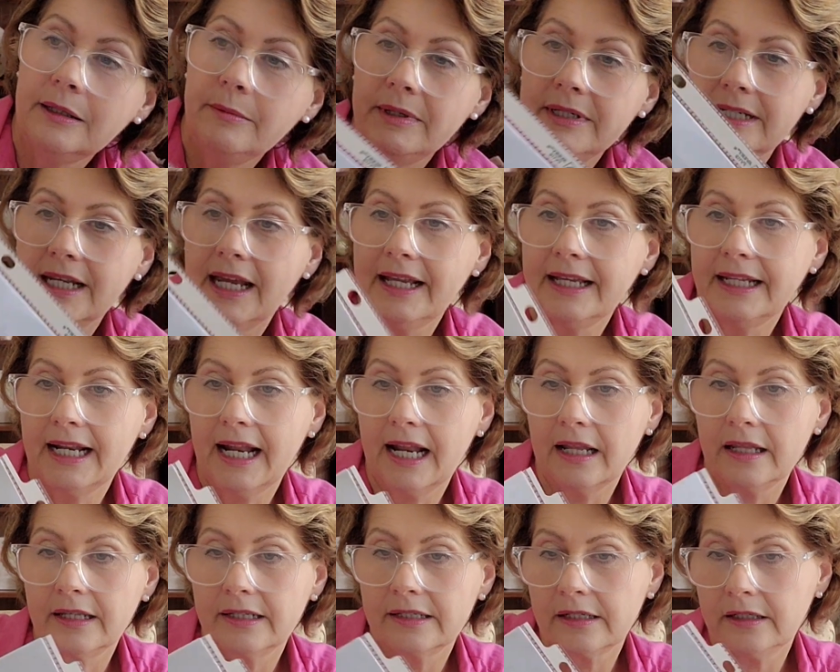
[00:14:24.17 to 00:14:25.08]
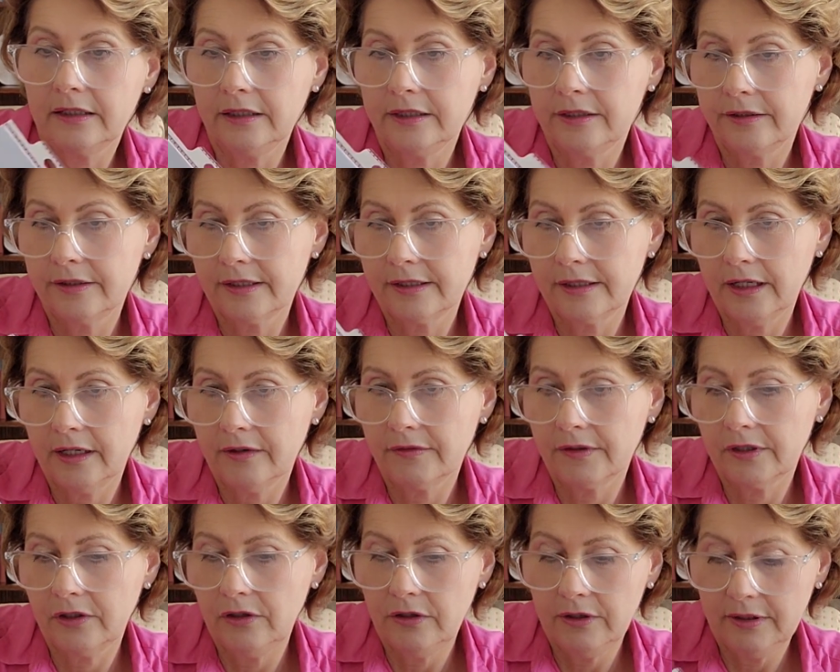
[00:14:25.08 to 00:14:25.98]
me take it out of this clear stuff
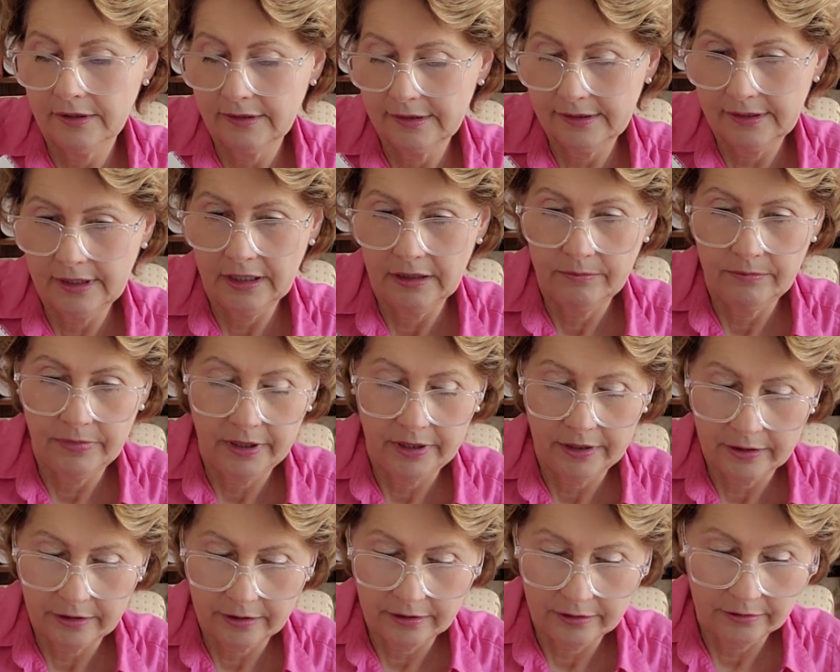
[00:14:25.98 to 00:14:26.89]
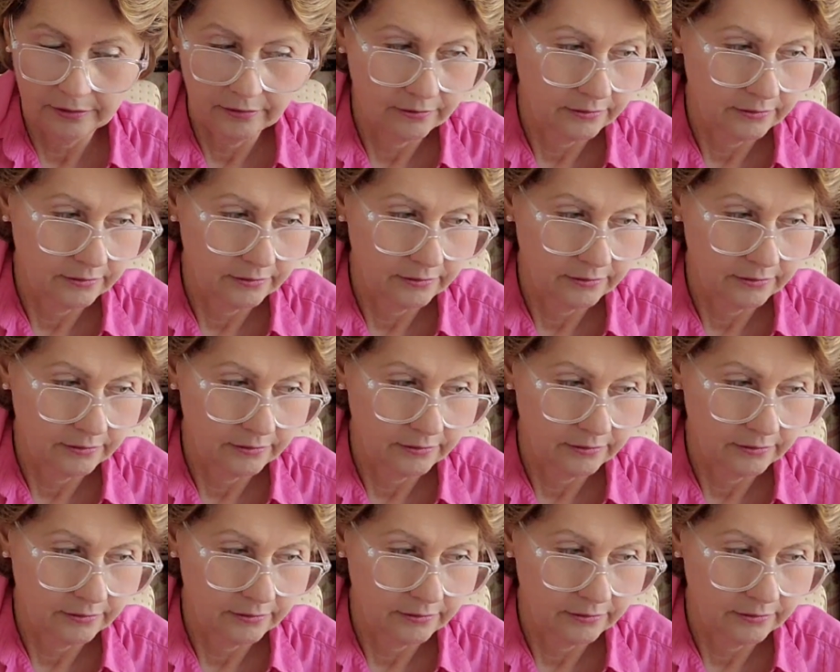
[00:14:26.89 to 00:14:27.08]
so you can see it better.